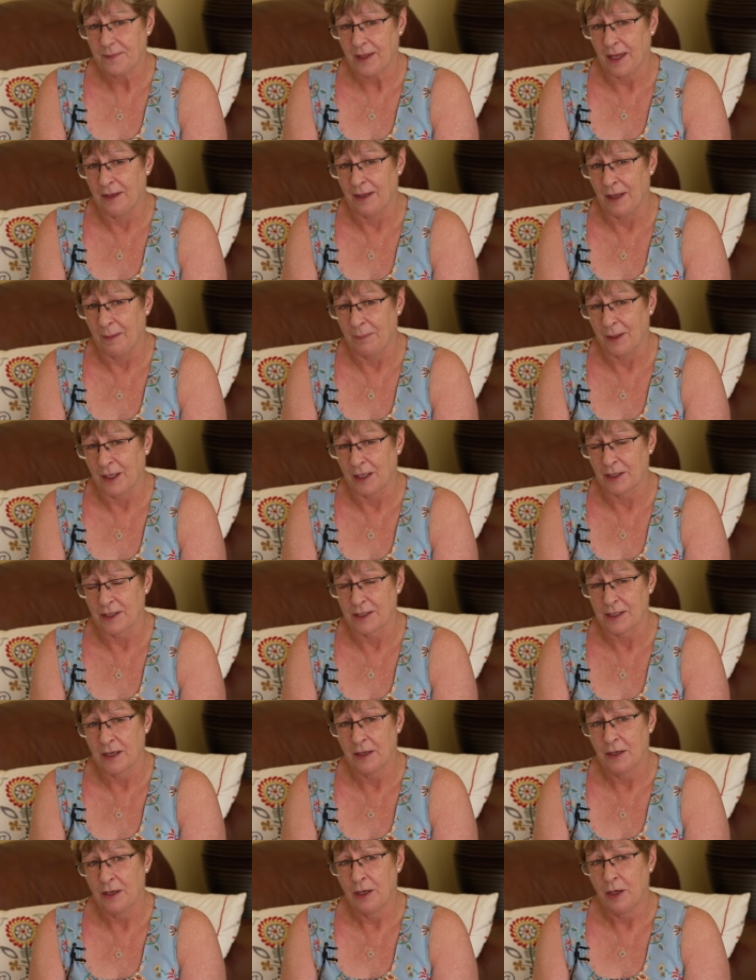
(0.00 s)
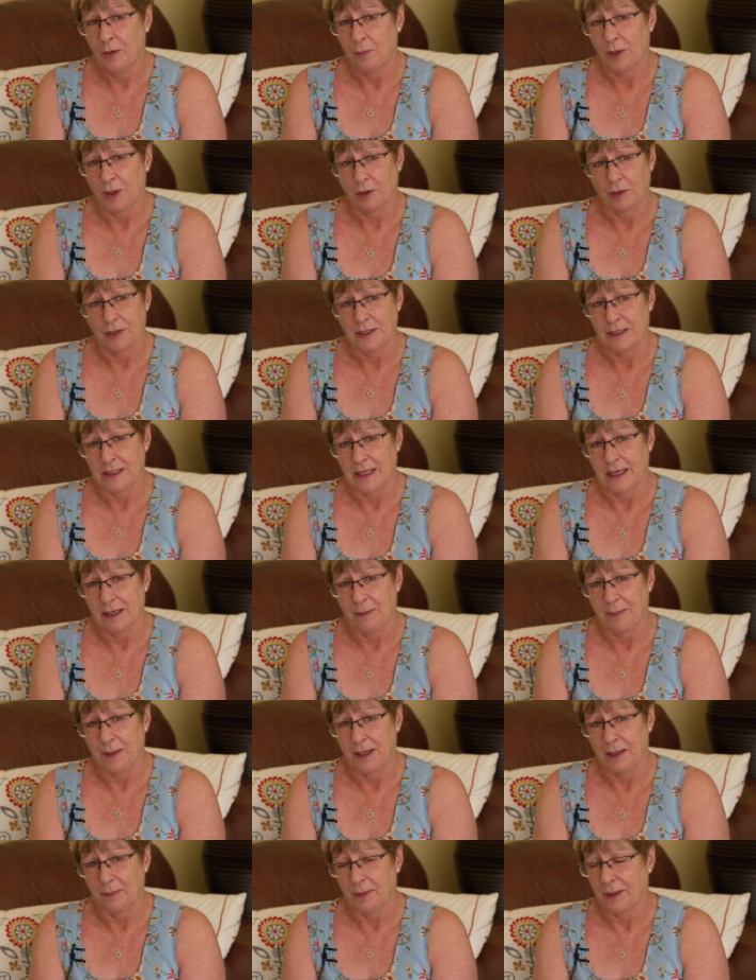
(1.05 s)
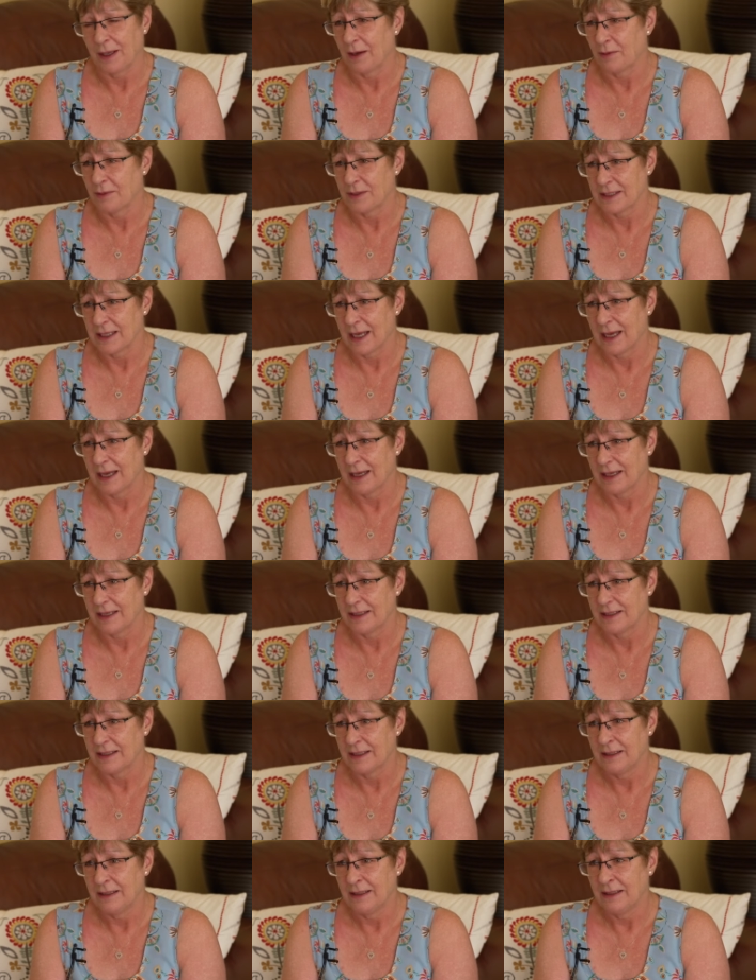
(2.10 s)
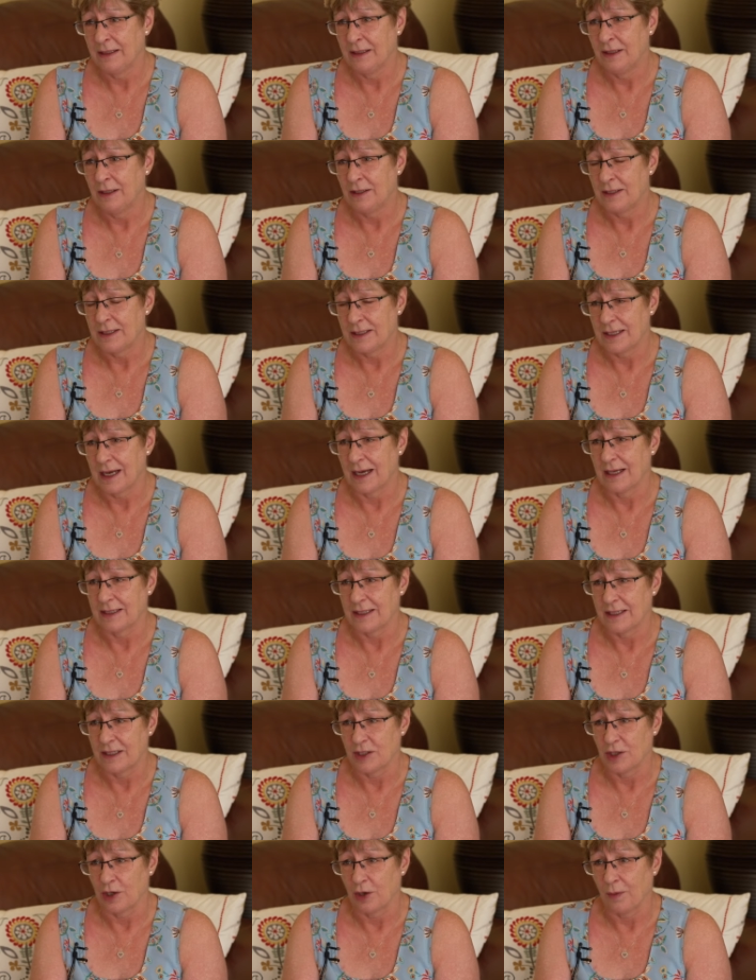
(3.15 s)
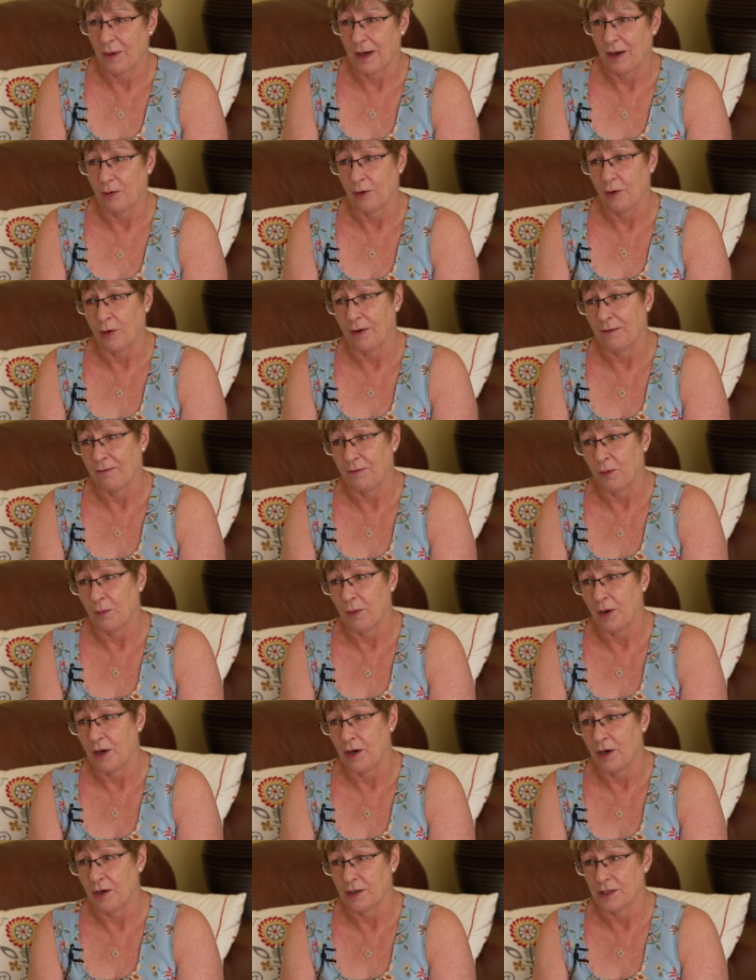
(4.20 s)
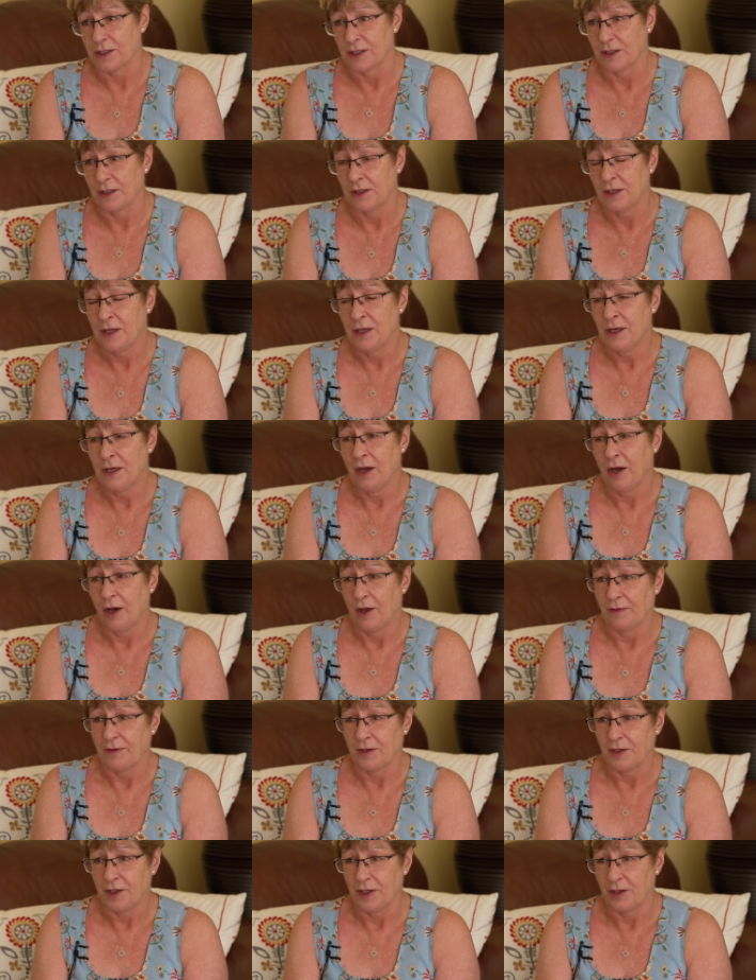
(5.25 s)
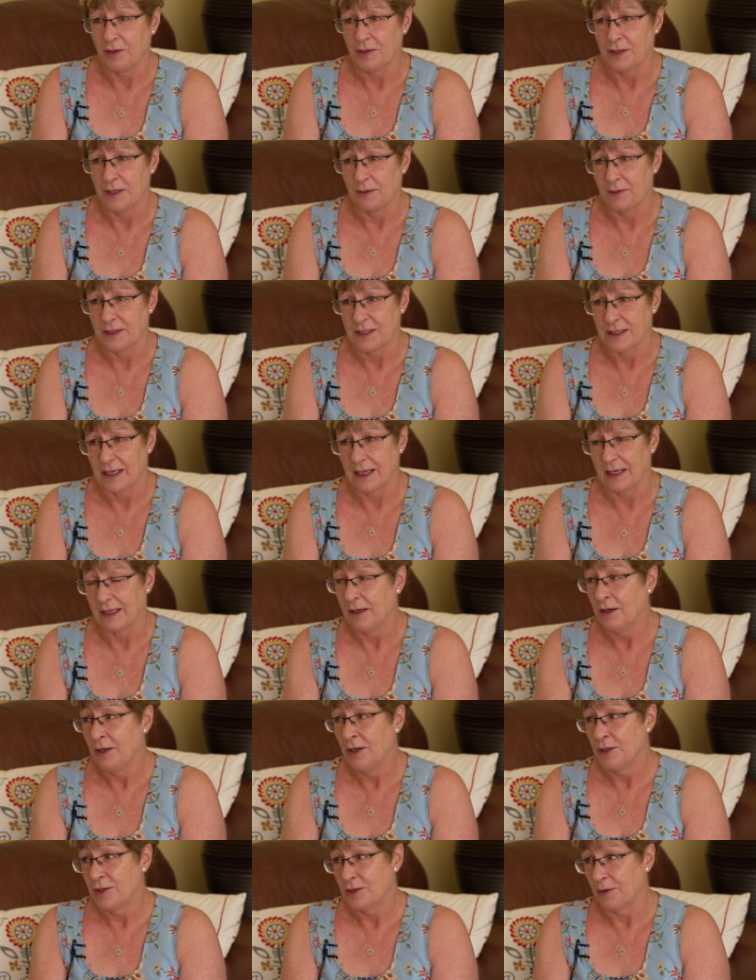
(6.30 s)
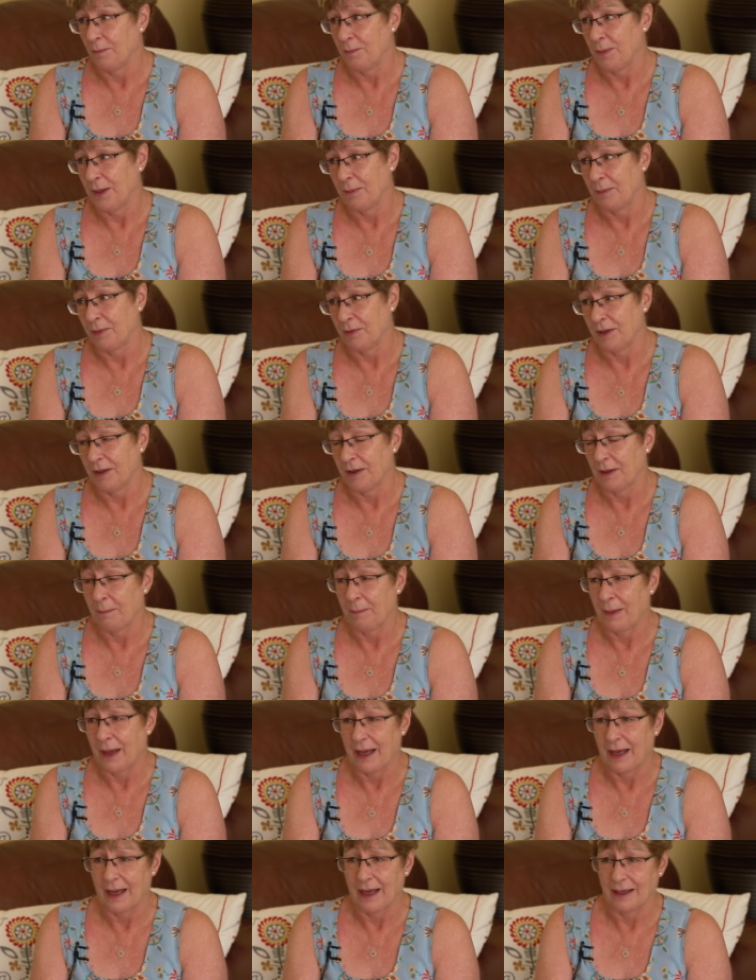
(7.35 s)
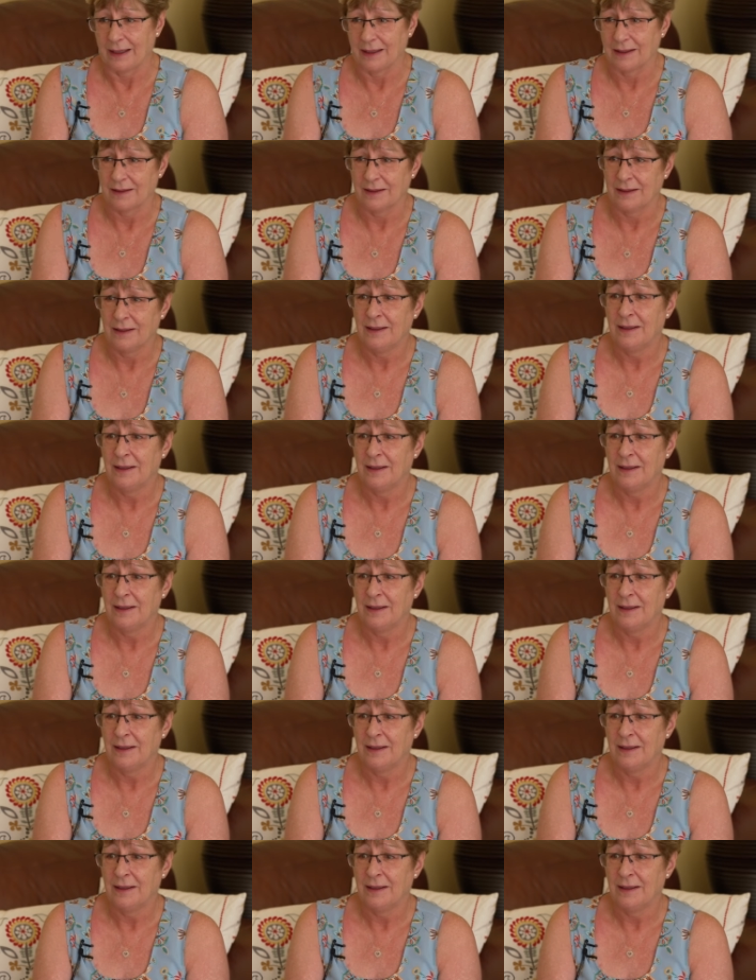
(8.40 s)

And then because we could see people outside starting to go out, going for walks, and on the news he was saying some people are in the park, and